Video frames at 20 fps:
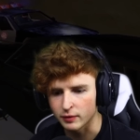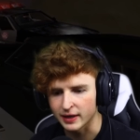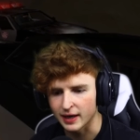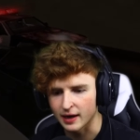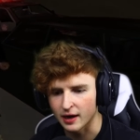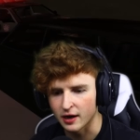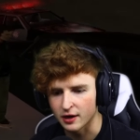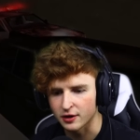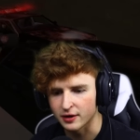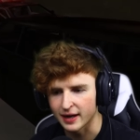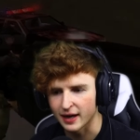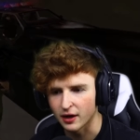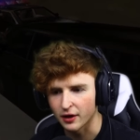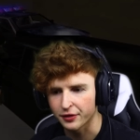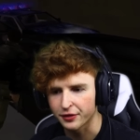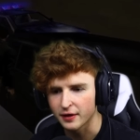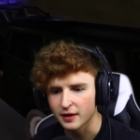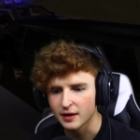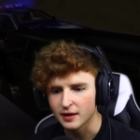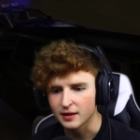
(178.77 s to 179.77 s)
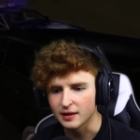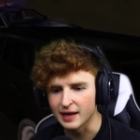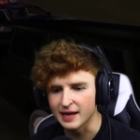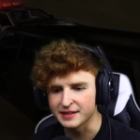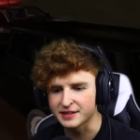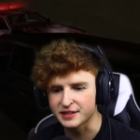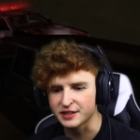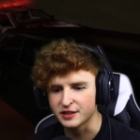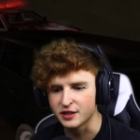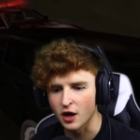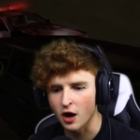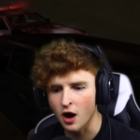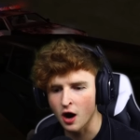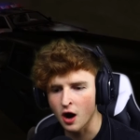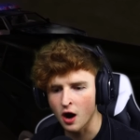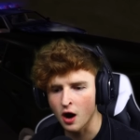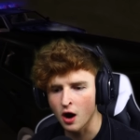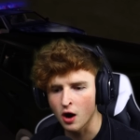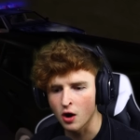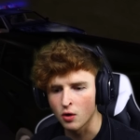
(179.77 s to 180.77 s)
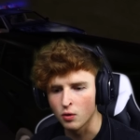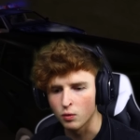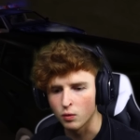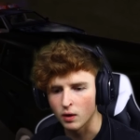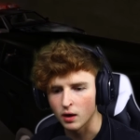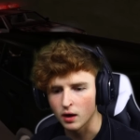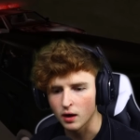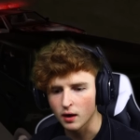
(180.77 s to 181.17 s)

We got one hundred health. Let's go.